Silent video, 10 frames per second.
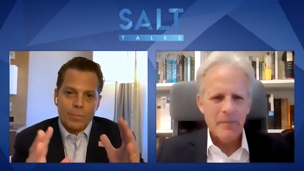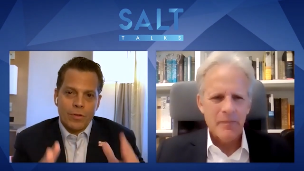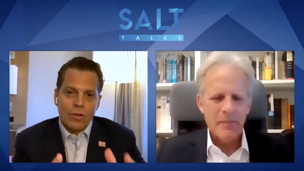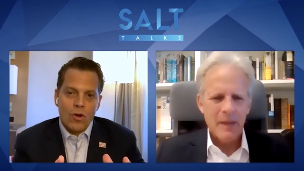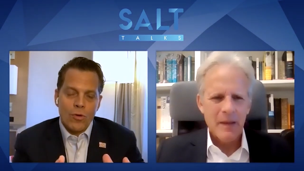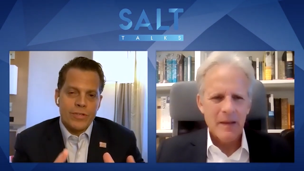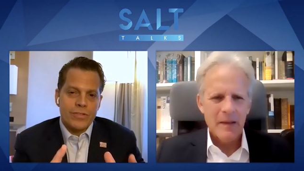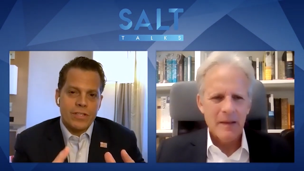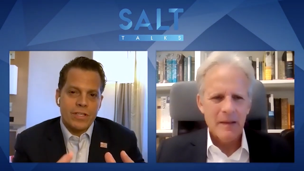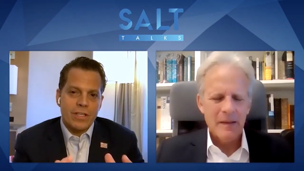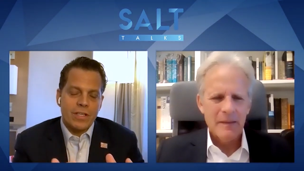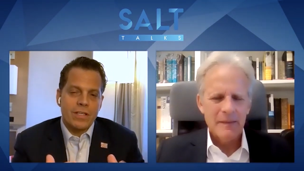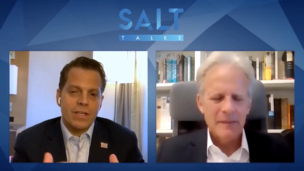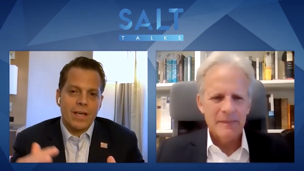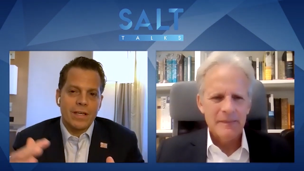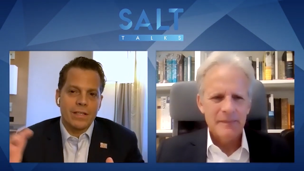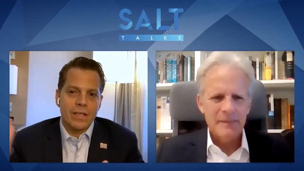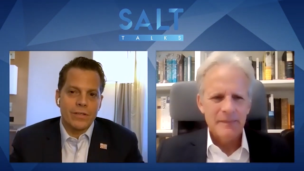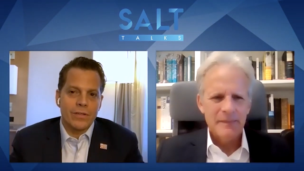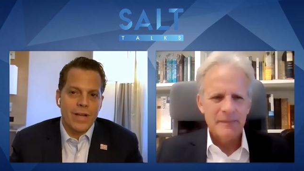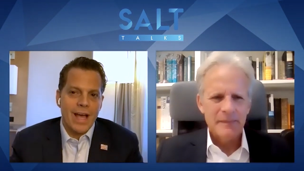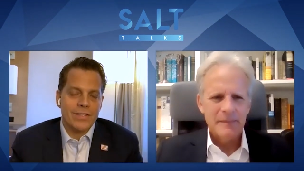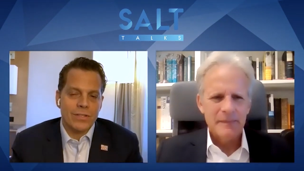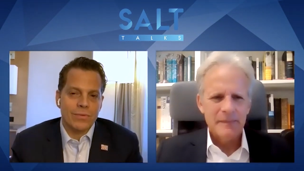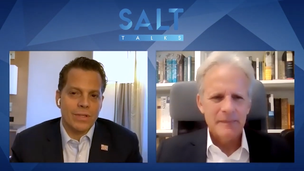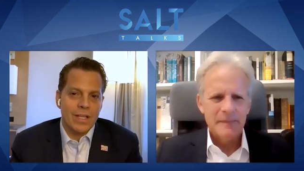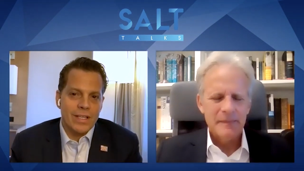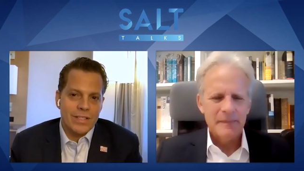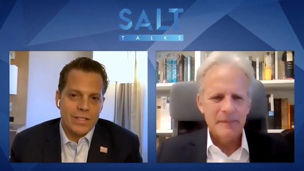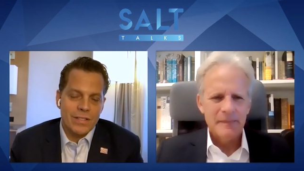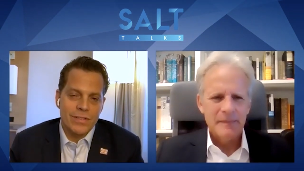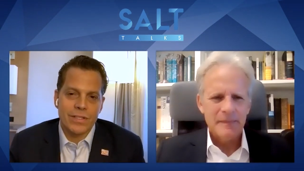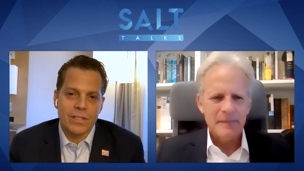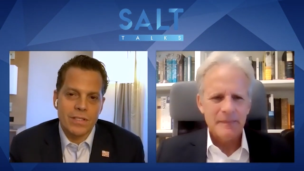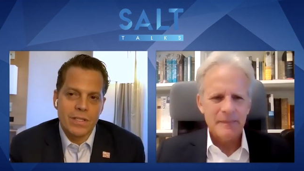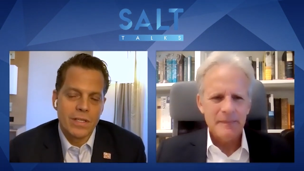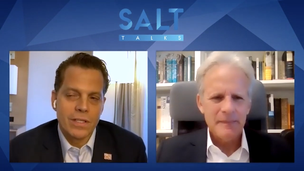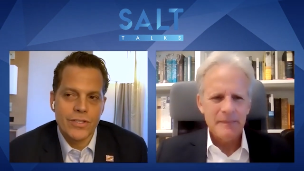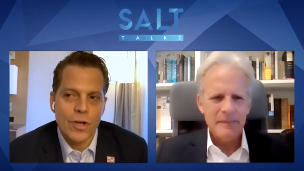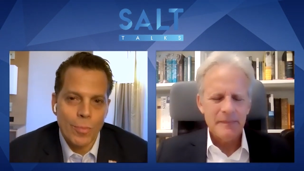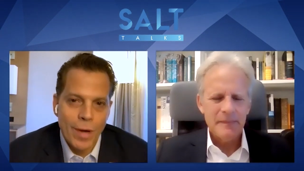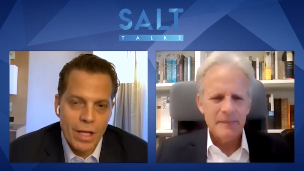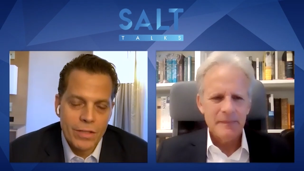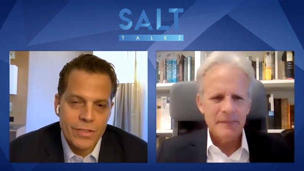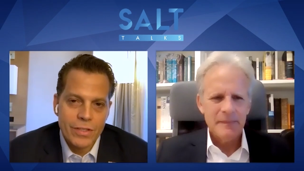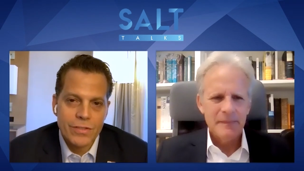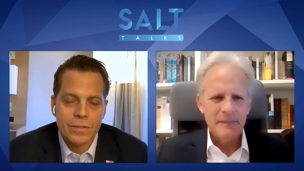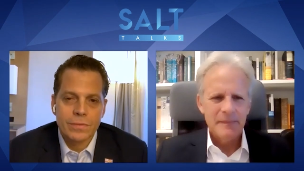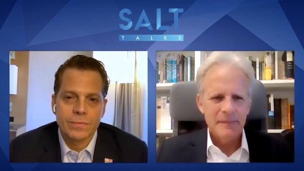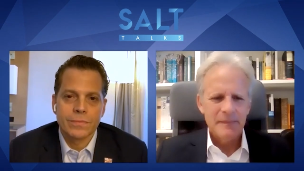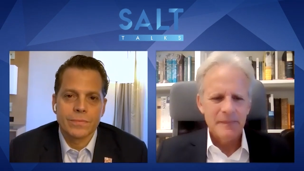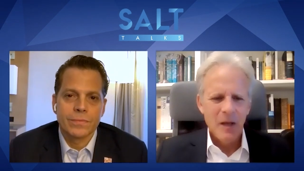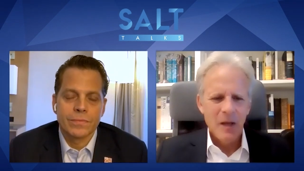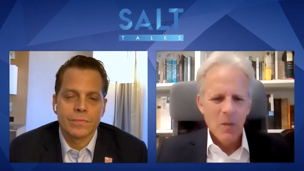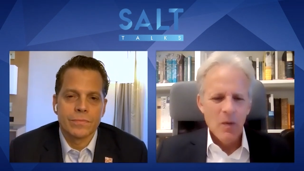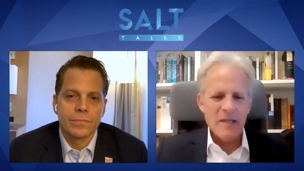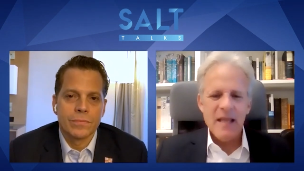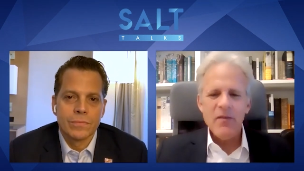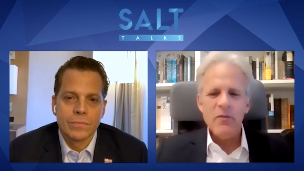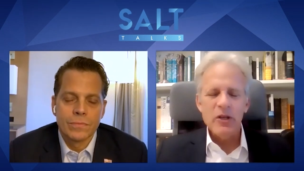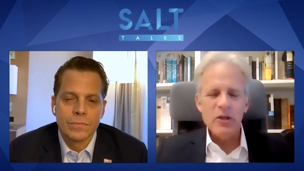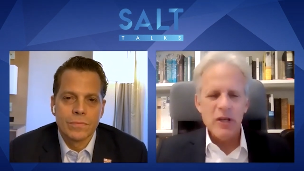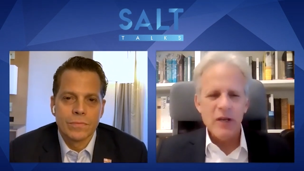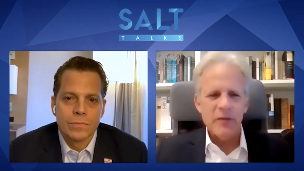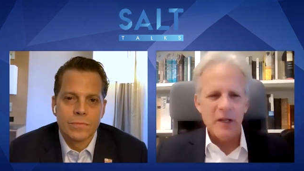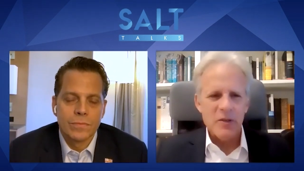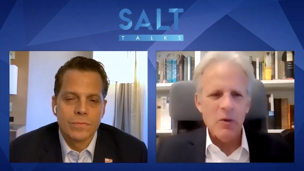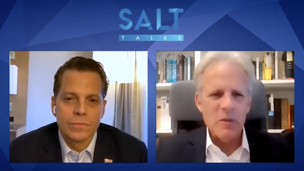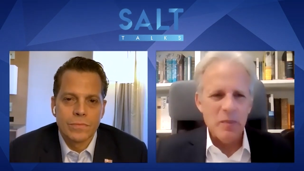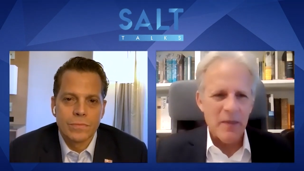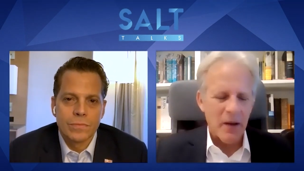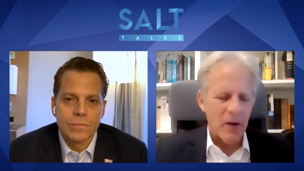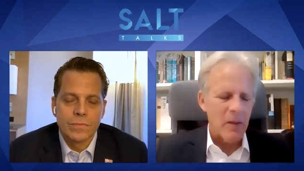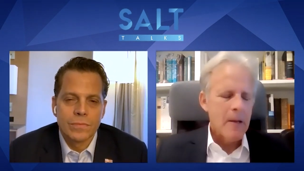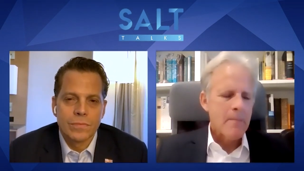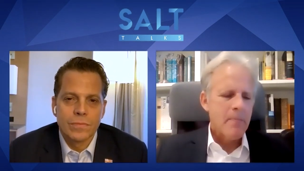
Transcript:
Speaker 1: of diplomacy and international relations and geopolitics? Well,
Speaker 2: it's never really shifted. It's always been there.